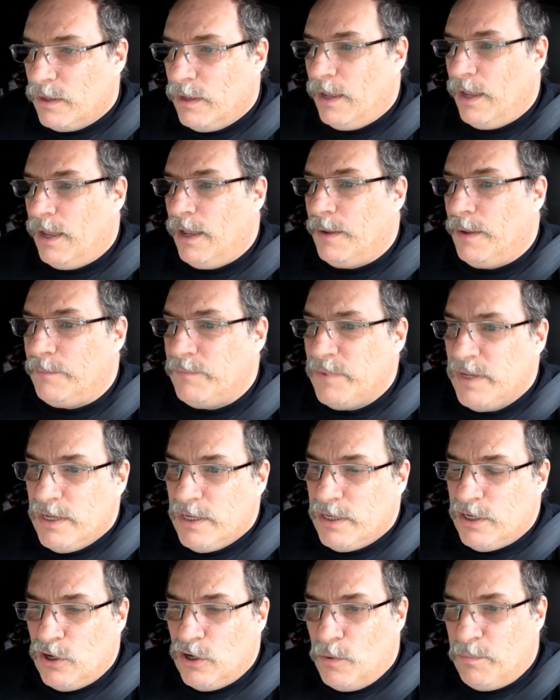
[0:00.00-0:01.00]
Uh,
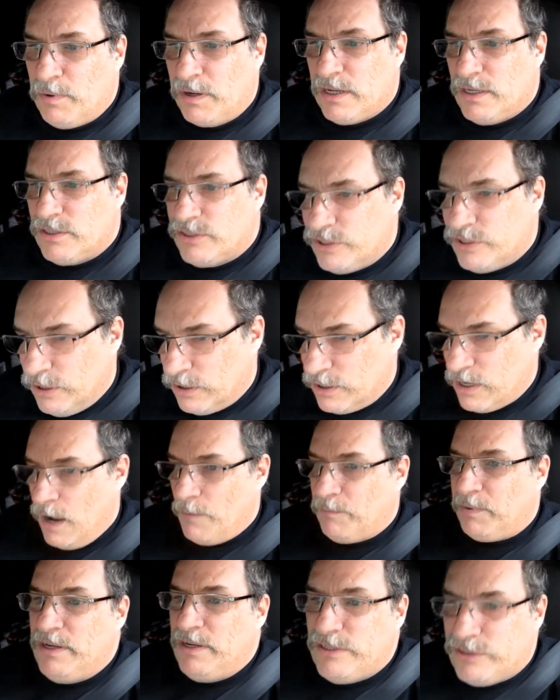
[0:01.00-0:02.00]
you know, because their
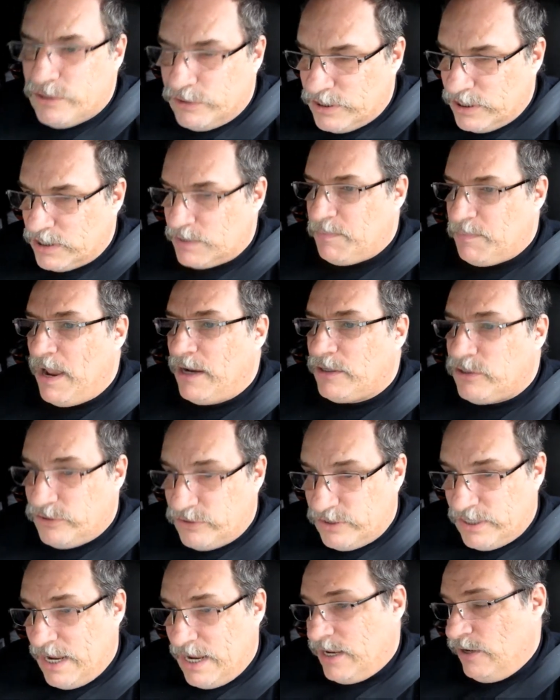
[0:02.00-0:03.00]
companies, their
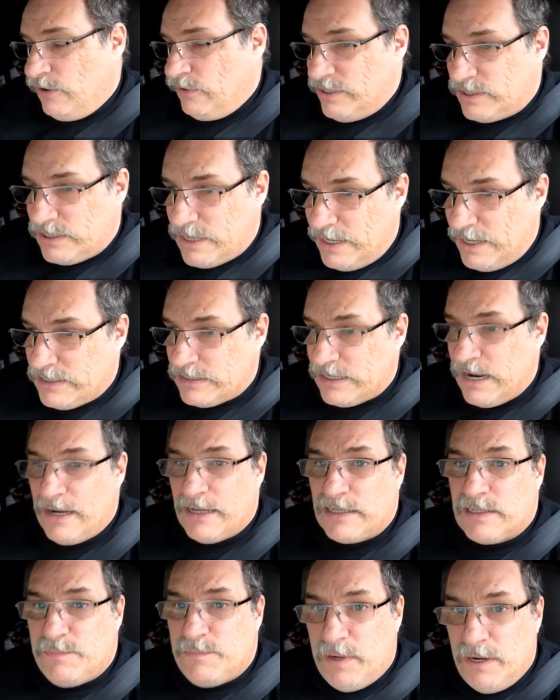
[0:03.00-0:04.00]
dispatchers say, you know, this guy's
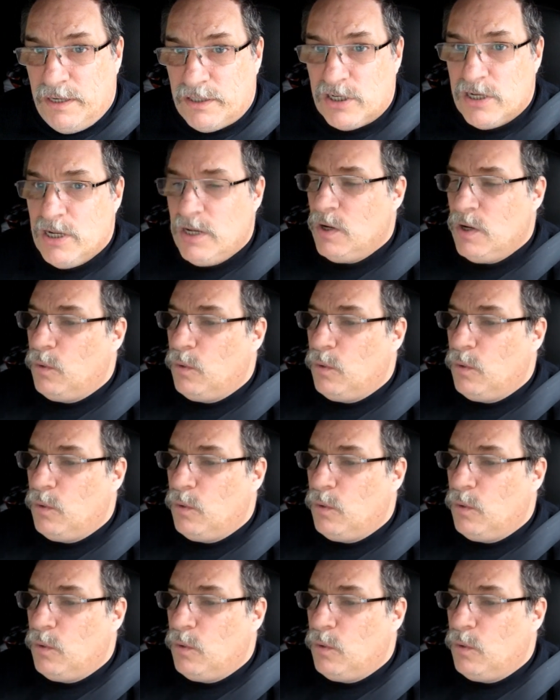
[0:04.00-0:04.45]
got experience.